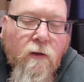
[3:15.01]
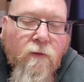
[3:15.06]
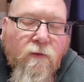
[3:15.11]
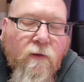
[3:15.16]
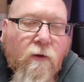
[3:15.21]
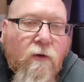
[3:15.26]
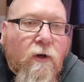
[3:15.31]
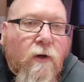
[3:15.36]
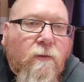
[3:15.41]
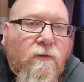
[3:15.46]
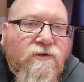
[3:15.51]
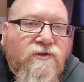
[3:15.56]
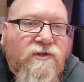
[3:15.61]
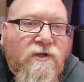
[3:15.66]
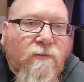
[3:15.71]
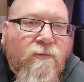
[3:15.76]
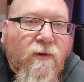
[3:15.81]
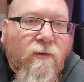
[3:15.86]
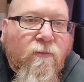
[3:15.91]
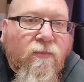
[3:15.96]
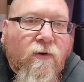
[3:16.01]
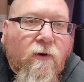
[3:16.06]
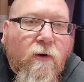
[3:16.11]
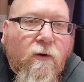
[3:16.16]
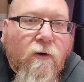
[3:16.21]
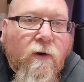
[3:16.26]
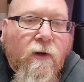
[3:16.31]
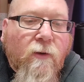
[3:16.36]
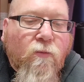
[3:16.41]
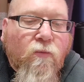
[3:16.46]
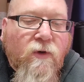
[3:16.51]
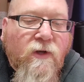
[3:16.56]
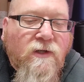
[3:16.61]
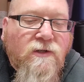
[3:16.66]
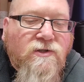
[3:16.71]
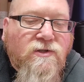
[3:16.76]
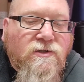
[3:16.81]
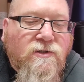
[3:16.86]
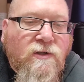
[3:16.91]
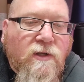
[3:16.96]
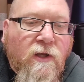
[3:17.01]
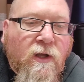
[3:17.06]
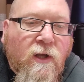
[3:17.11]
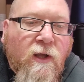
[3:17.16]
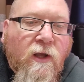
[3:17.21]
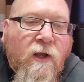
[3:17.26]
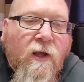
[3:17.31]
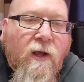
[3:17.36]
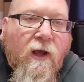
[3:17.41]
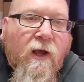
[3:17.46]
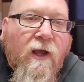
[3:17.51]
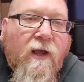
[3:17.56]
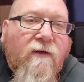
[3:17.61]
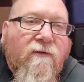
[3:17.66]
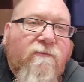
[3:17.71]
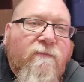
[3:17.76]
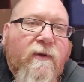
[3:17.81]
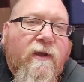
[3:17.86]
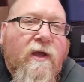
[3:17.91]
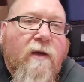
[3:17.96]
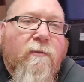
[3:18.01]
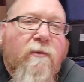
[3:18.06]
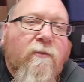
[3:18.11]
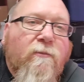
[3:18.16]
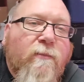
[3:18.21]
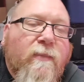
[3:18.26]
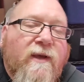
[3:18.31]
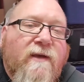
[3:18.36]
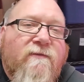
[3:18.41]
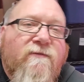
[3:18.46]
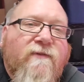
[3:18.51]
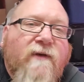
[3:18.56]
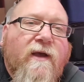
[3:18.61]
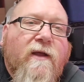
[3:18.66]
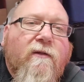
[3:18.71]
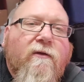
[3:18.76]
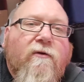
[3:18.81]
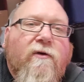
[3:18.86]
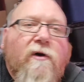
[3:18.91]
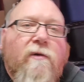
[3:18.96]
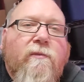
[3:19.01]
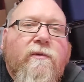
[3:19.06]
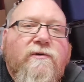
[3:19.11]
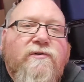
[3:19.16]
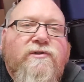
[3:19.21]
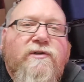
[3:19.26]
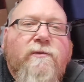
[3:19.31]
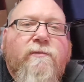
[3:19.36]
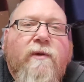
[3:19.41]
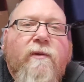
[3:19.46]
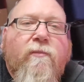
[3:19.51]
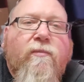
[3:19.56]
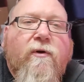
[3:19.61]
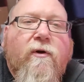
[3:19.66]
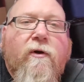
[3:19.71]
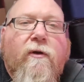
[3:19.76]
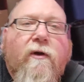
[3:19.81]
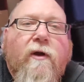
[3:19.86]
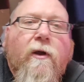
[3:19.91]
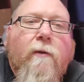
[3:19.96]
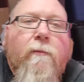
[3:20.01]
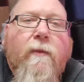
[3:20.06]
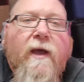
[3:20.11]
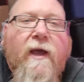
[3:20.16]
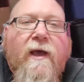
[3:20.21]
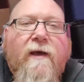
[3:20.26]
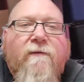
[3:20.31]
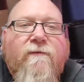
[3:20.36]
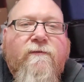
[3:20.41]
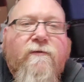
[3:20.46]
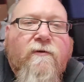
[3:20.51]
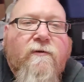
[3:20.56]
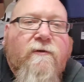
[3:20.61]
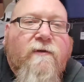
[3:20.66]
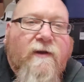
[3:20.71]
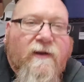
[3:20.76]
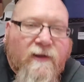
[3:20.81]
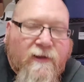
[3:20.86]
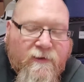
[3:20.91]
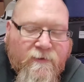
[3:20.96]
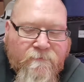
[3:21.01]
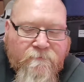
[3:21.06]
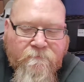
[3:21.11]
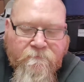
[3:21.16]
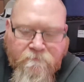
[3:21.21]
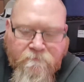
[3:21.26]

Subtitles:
the global shipping program, which I have become a big fan of the global shipping program after today.